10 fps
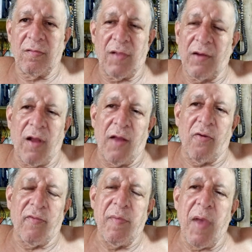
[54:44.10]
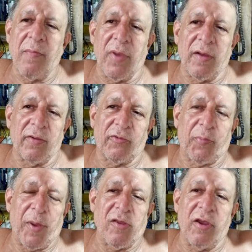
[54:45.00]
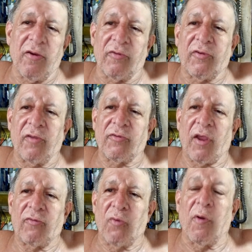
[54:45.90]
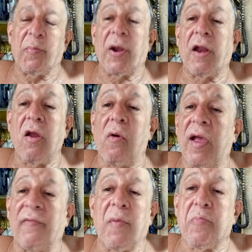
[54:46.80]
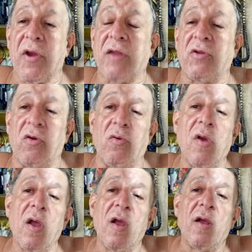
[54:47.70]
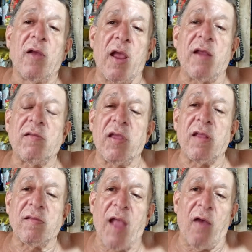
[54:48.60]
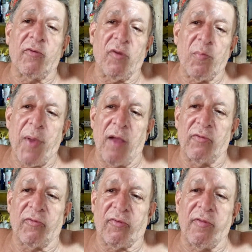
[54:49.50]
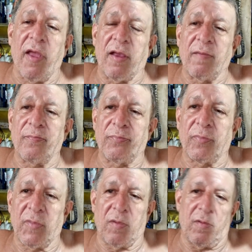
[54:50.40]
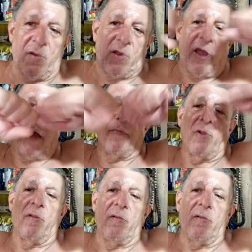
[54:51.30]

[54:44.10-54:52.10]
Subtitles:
I don't remember. It's been years since I saw it. But I know I have a brand new 18,000-pound sling, cable